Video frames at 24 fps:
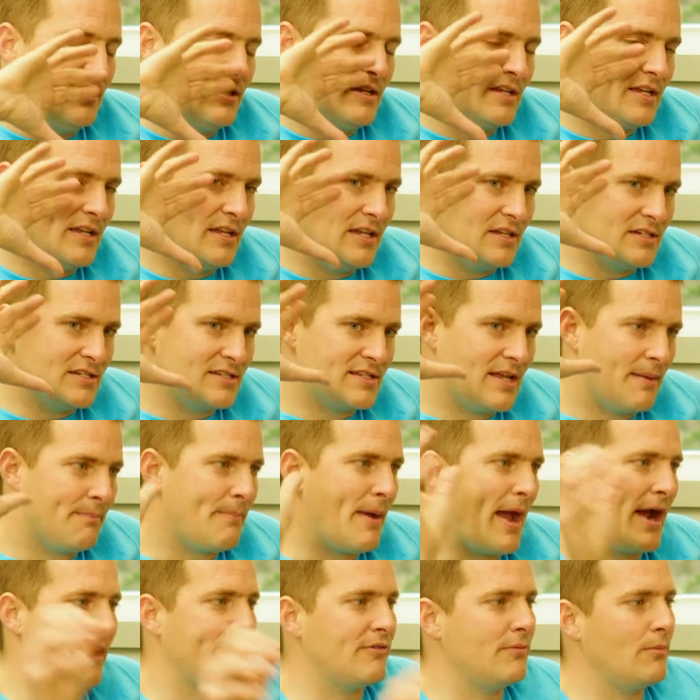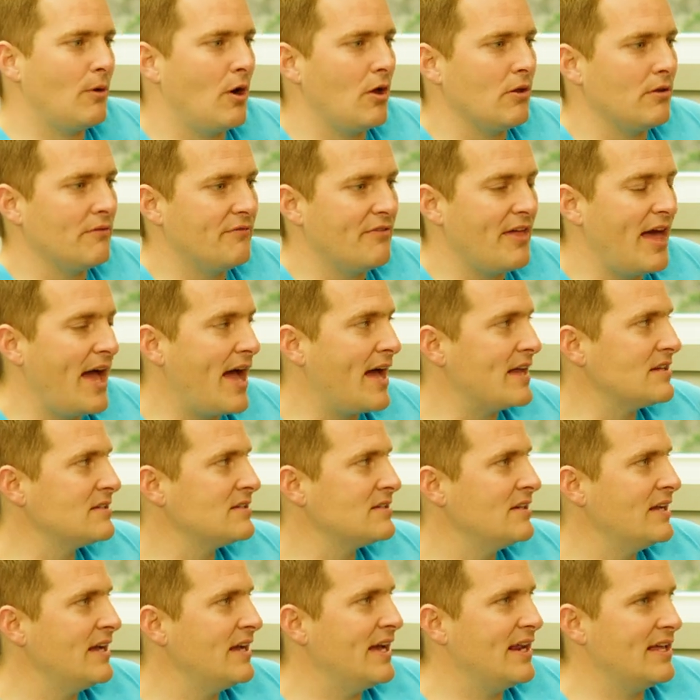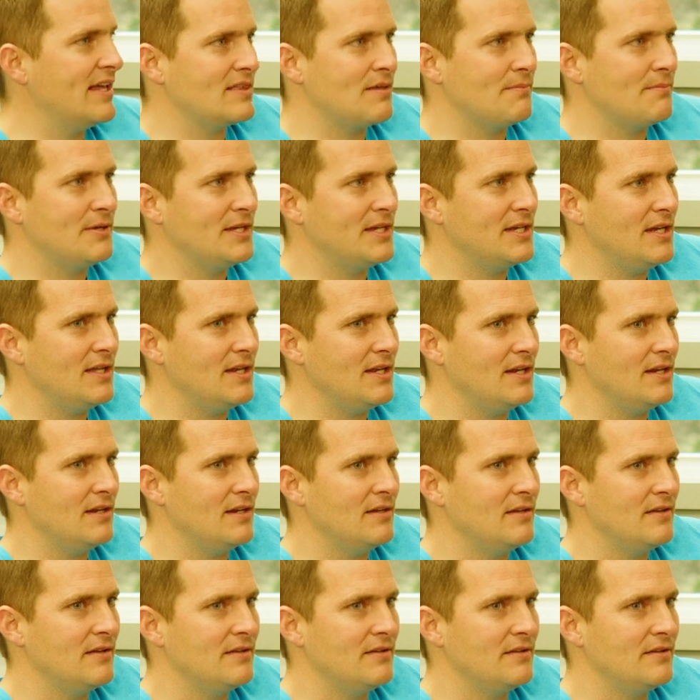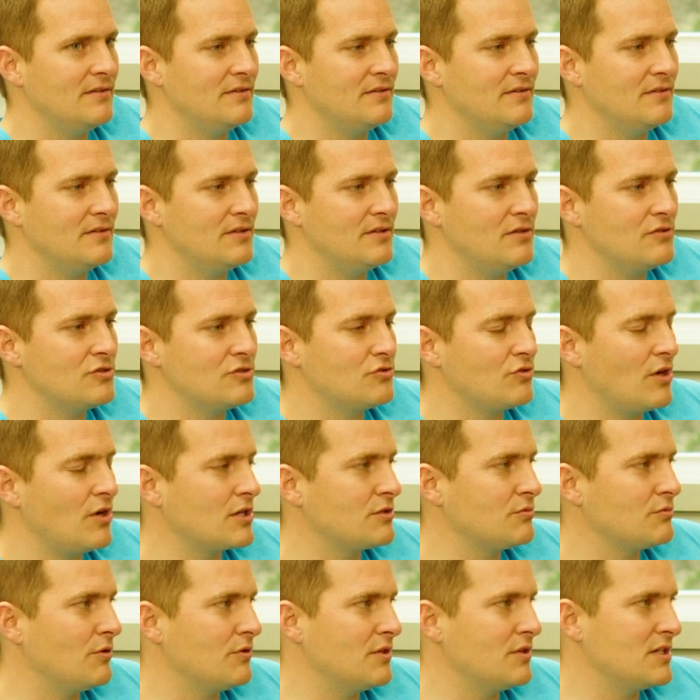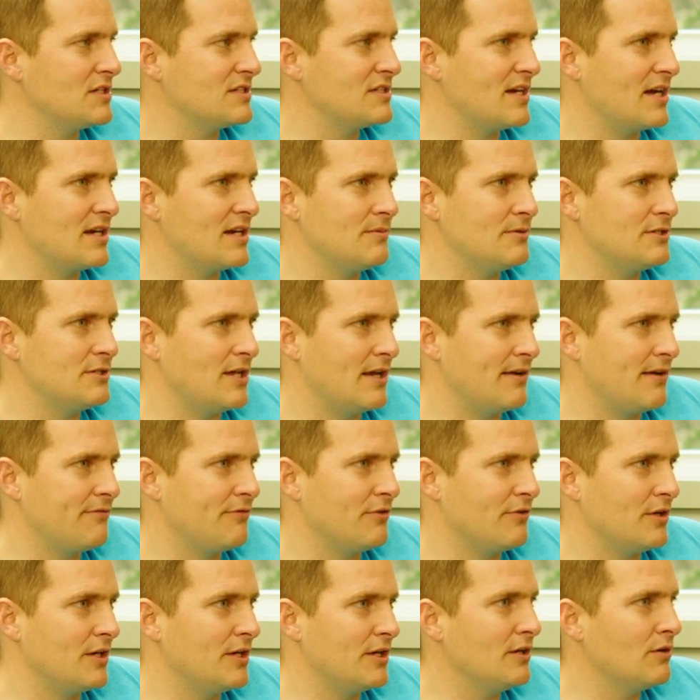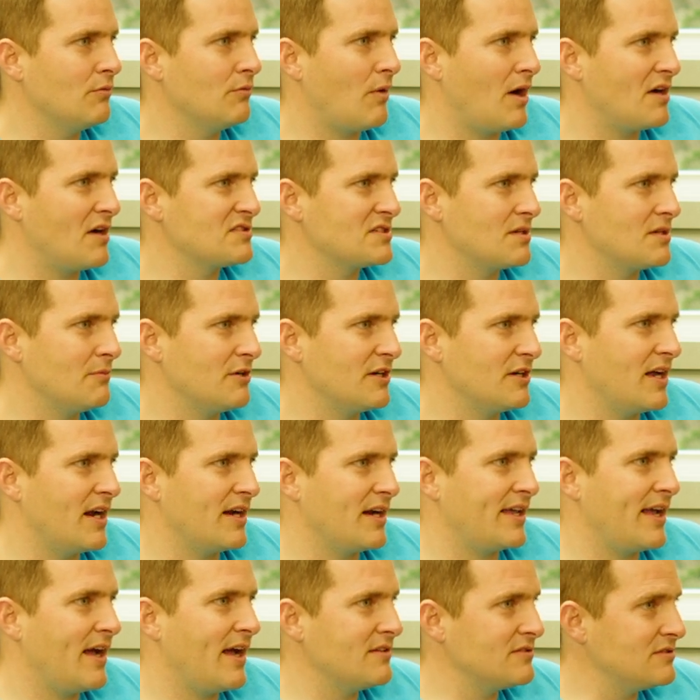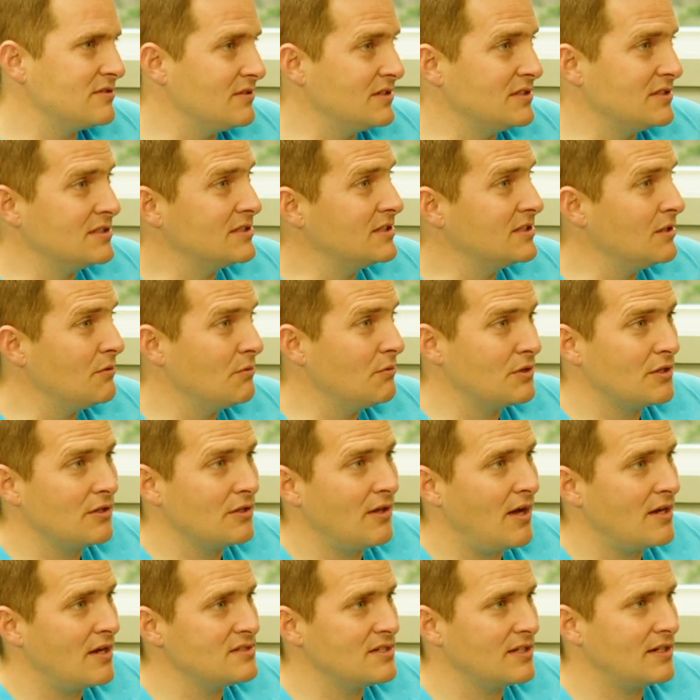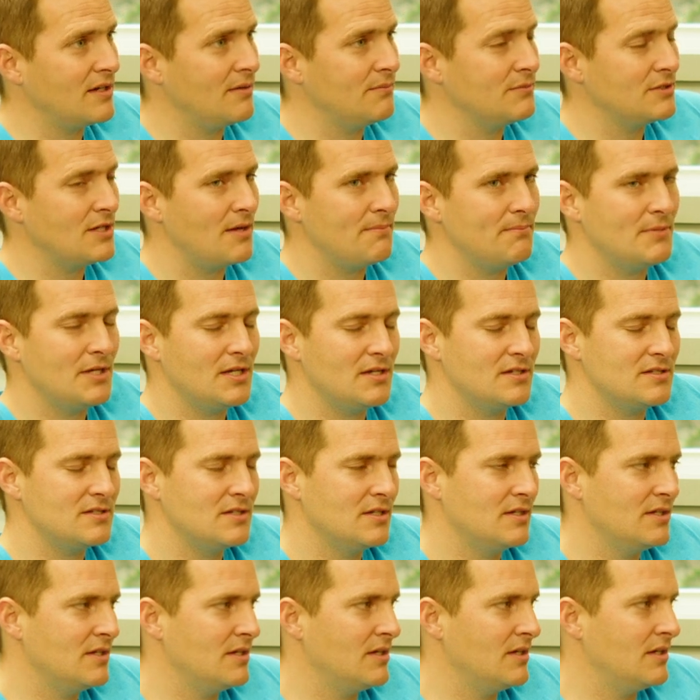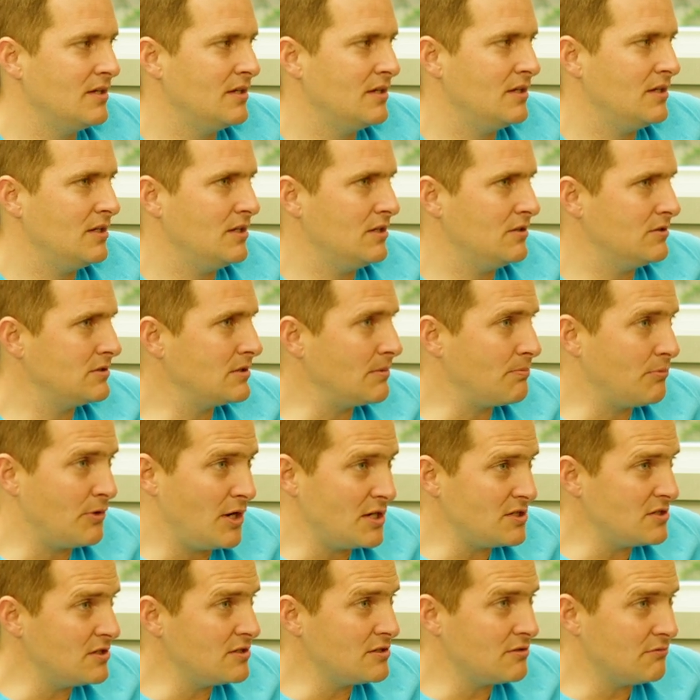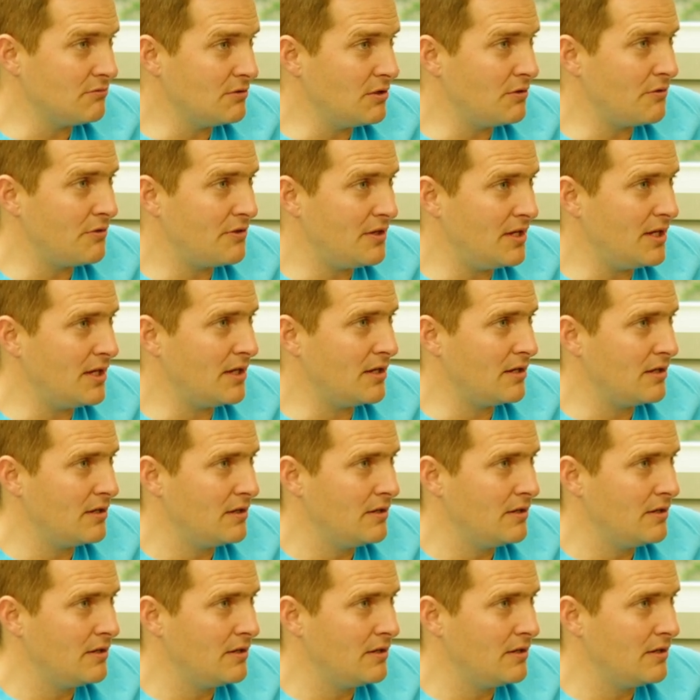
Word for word: you, you step back from all of that. And at the beginning, those drugs were only designed to be taken for a year while someone got counseling to deal with the loss that comes up because you know depression's a real thing